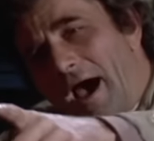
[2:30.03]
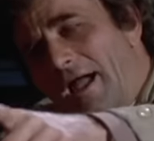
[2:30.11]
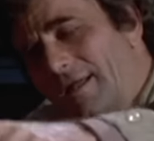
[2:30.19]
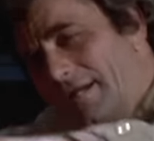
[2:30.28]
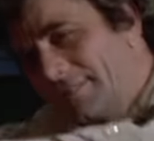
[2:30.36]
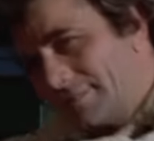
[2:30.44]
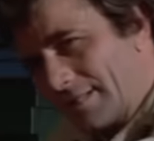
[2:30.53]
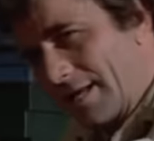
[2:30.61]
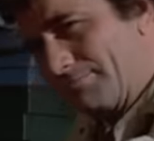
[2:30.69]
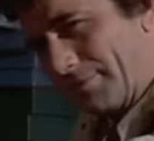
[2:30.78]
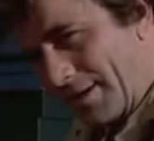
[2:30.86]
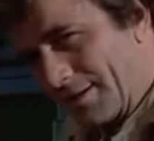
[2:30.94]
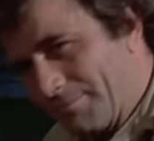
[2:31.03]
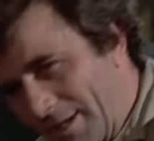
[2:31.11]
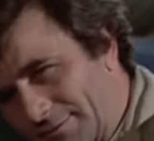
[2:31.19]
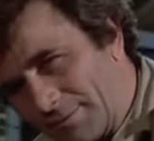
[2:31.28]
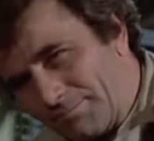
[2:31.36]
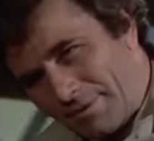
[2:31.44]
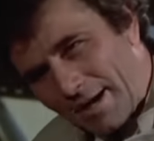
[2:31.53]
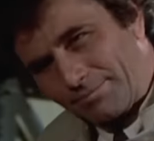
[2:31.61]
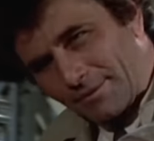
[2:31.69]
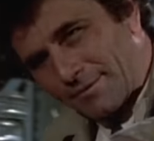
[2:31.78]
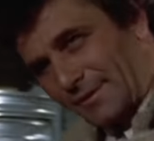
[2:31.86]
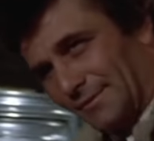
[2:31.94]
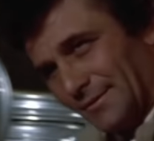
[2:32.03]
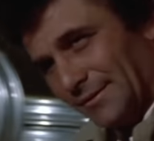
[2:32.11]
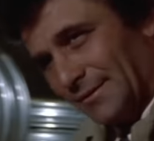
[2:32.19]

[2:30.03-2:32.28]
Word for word: I got to that part about the popcorn.